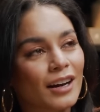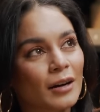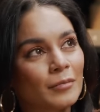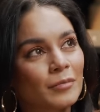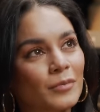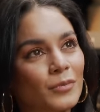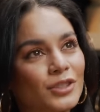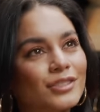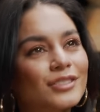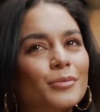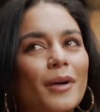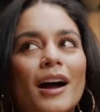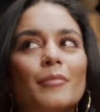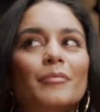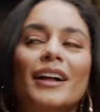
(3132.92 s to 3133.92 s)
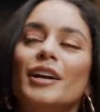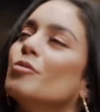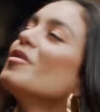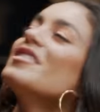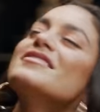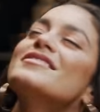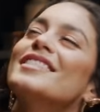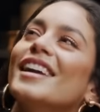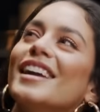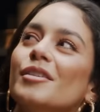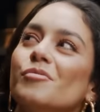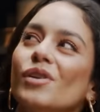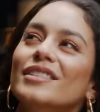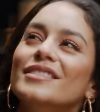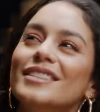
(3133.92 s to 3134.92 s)
Which is why I'm like, one day
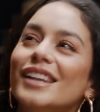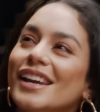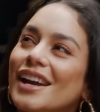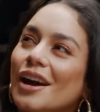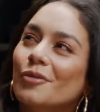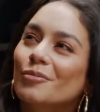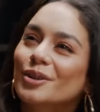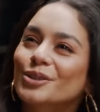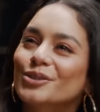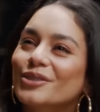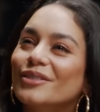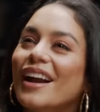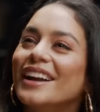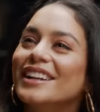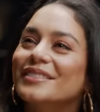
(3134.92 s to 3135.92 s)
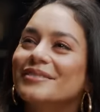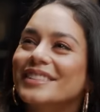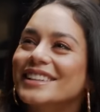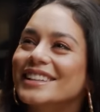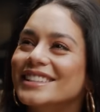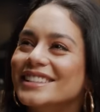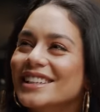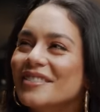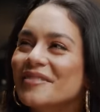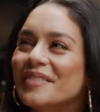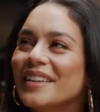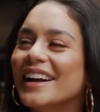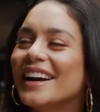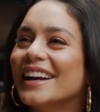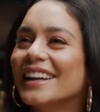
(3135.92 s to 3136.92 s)
I will direct, because I'm
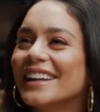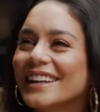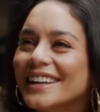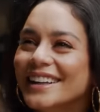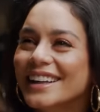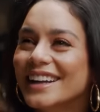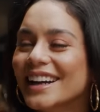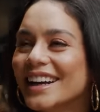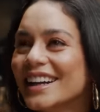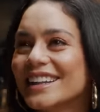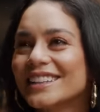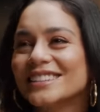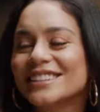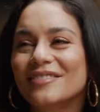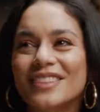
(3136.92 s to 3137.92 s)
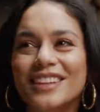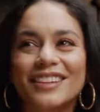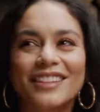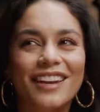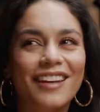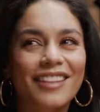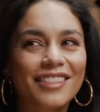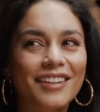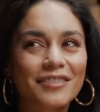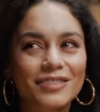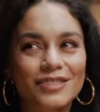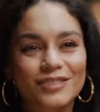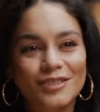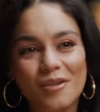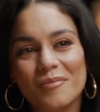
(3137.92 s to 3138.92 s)
like, it's something that I love
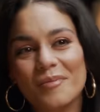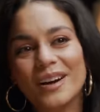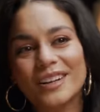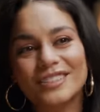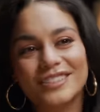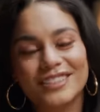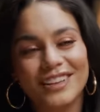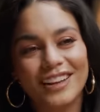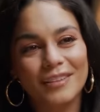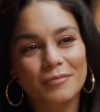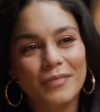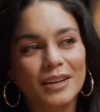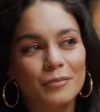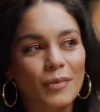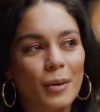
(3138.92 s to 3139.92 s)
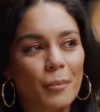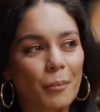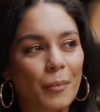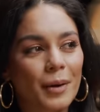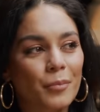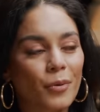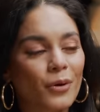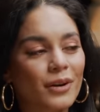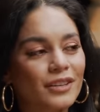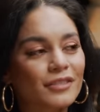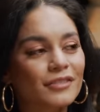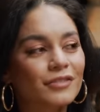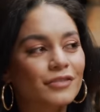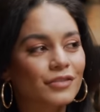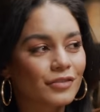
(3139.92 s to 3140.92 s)
so much. And I'm like, my point
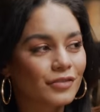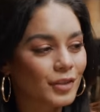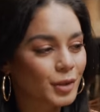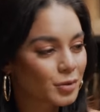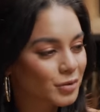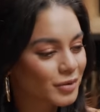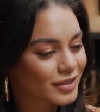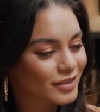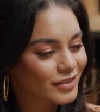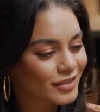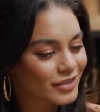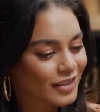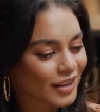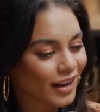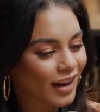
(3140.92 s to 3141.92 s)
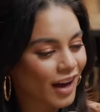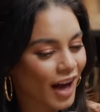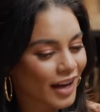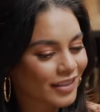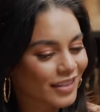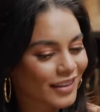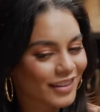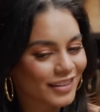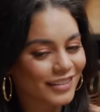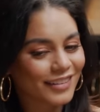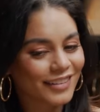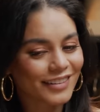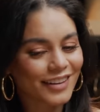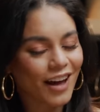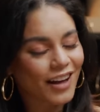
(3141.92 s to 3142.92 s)
of view is, I think,
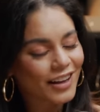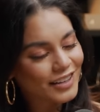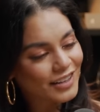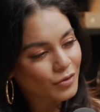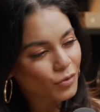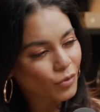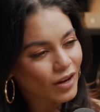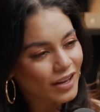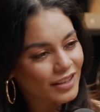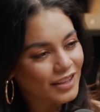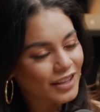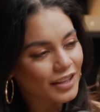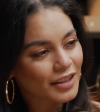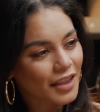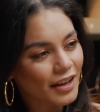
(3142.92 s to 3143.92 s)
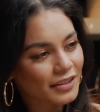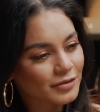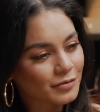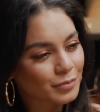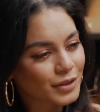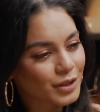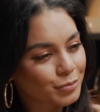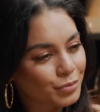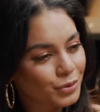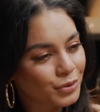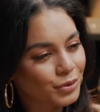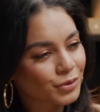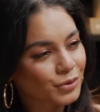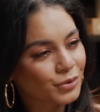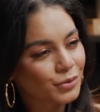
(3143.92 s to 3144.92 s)
not what a lot of
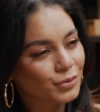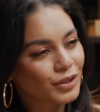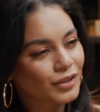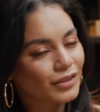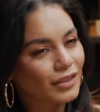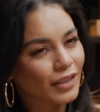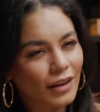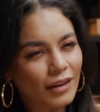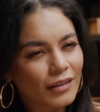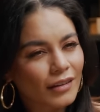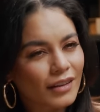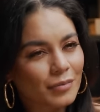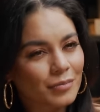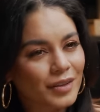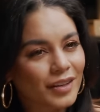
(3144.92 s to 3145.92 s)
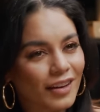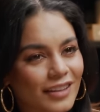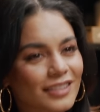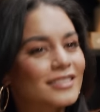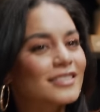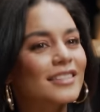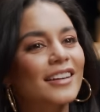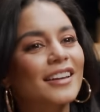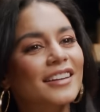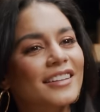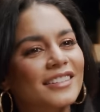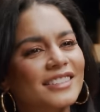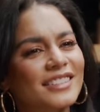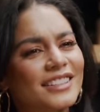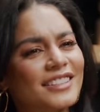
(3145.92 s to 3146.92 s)
people would think, because
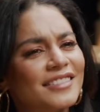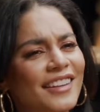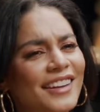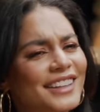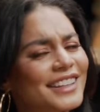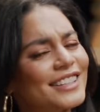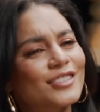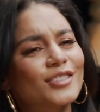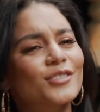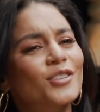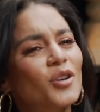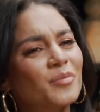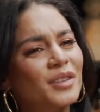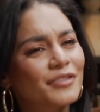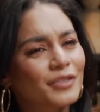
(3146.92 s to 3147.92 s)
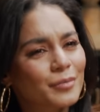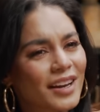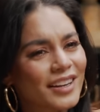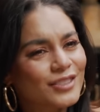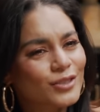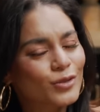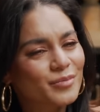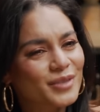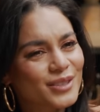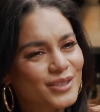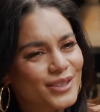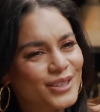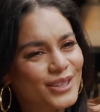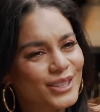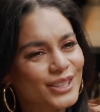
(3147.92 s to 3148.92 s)
they did like get to know me from High School
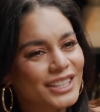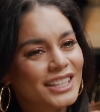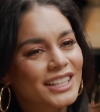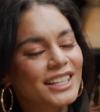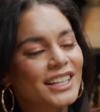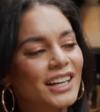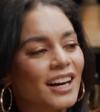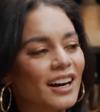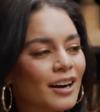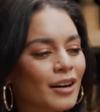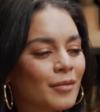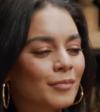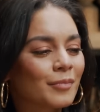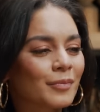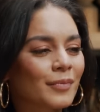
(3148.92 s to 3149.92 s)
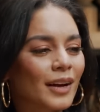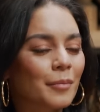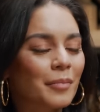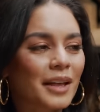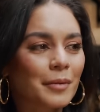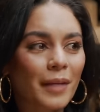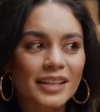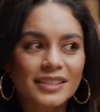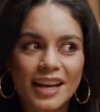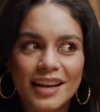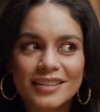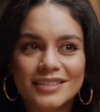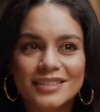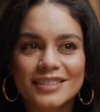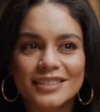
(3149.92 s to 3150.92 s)
Musical. I'm like, my
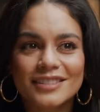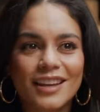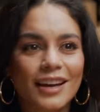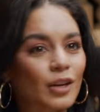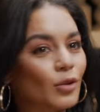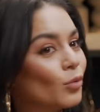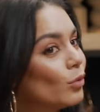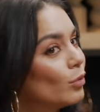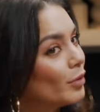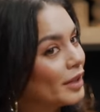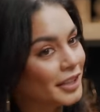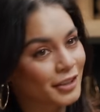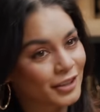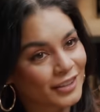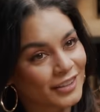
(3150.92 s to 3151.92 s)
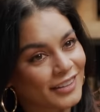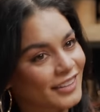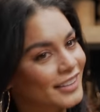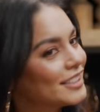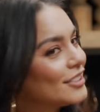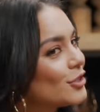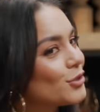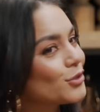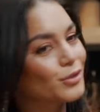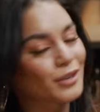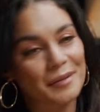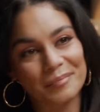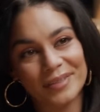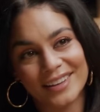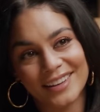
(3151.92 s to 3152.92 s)
taste is like weird and it's
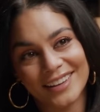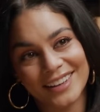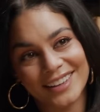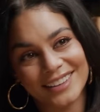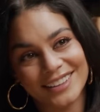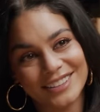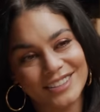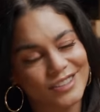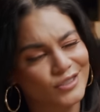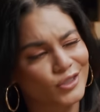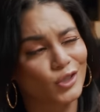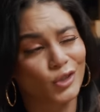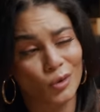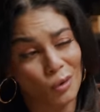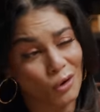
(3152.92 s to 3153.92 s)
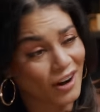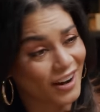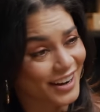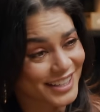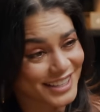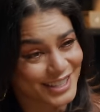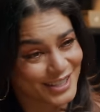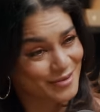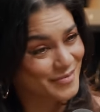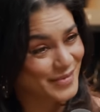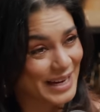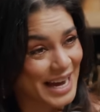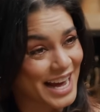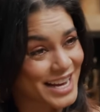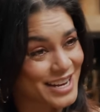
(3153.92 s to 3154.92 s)
trippy and it's dark
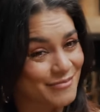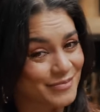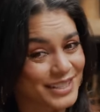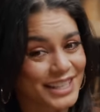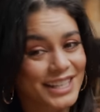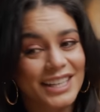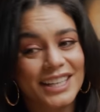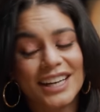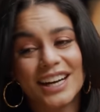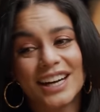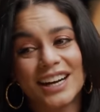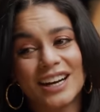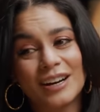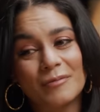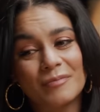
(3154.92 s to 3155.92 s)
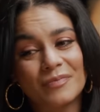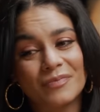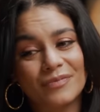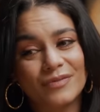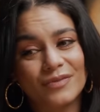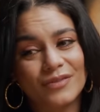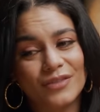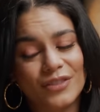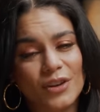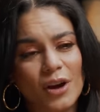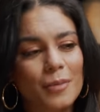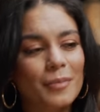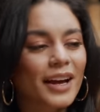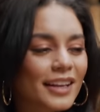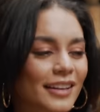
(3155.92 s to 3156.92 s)
sometimes. So
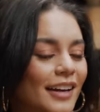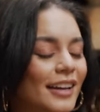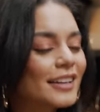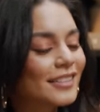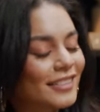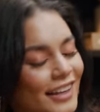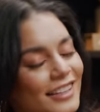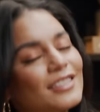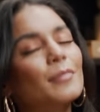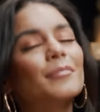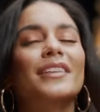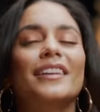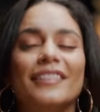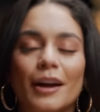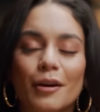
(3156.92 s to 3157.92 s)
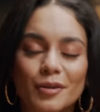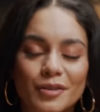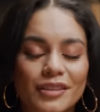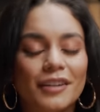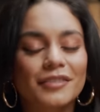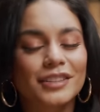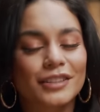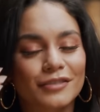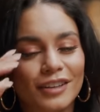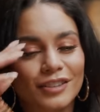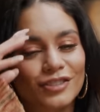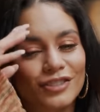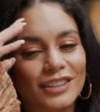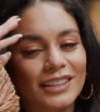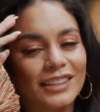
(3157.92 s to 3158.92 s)
I'm like, that's something that I would love to
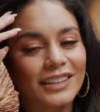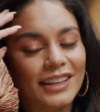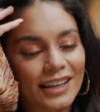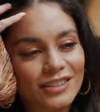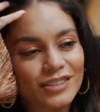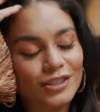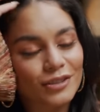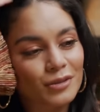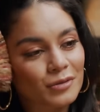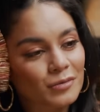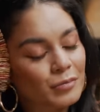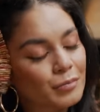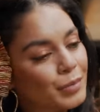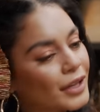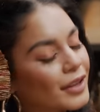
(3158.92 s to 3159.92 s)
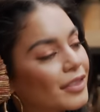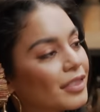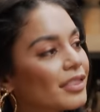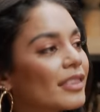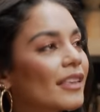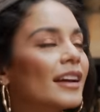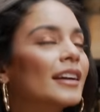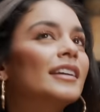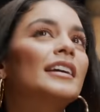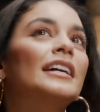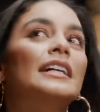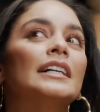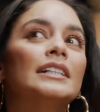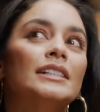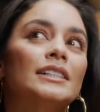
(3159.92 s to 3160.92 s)
eventually get to. But like,
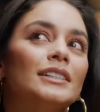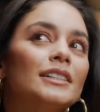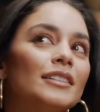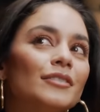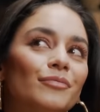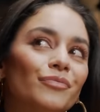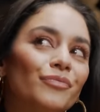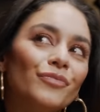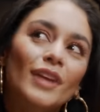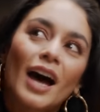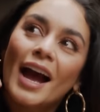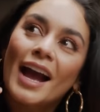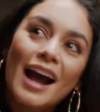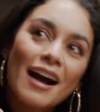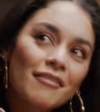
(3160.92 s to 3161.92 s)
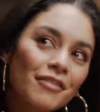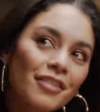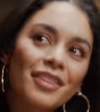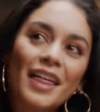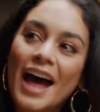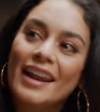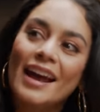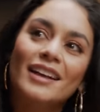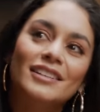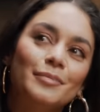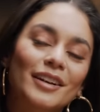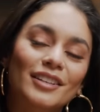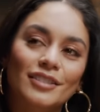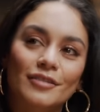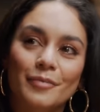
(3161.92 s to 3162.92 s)
I have that
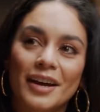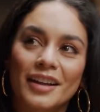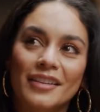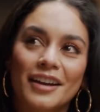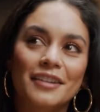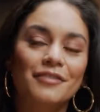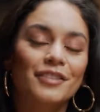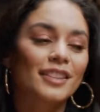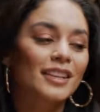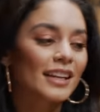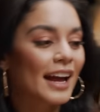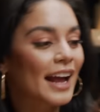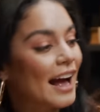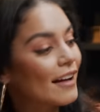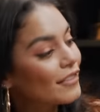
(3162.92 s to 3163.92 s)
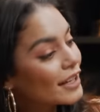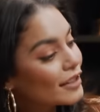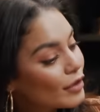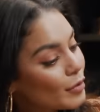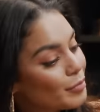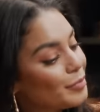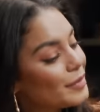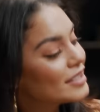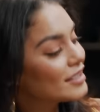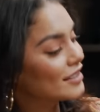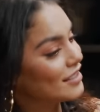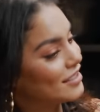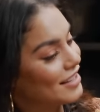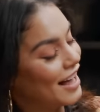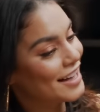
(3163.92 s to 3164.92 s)
aspect of my life. And then I have like the
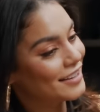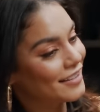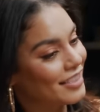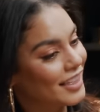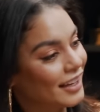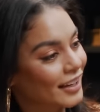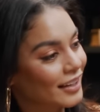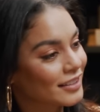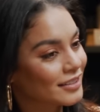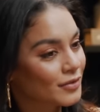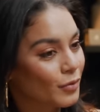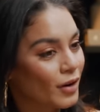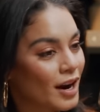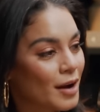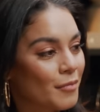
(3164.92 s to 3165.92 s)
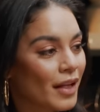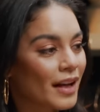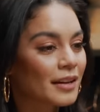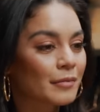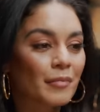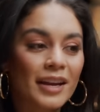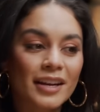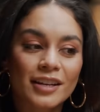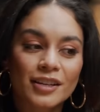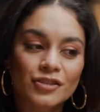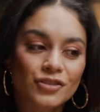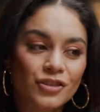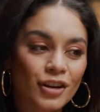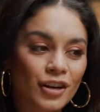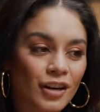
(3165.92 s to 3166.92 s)
business side of things, where I'm like making
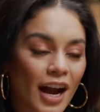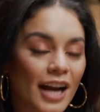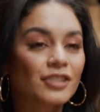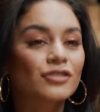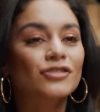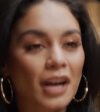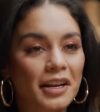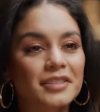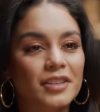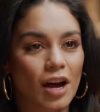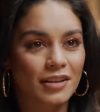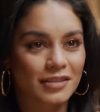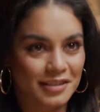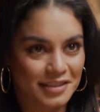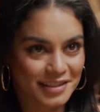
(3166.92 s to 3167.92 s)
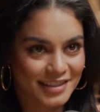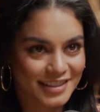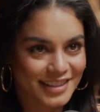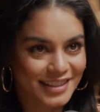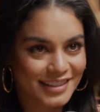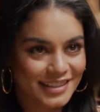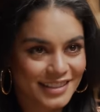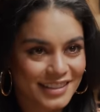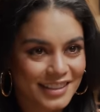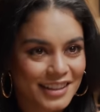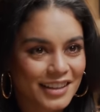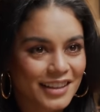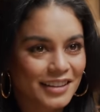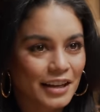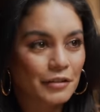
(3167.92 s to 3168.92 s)
sure I just got an assistant,
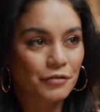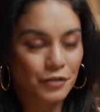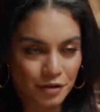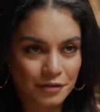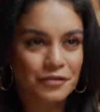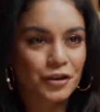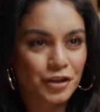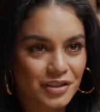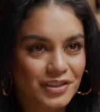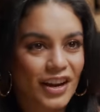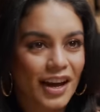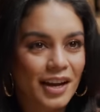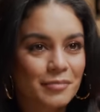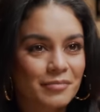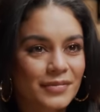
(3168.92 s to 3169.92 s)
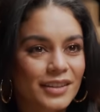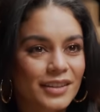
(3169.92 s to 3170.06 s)
like for the first time.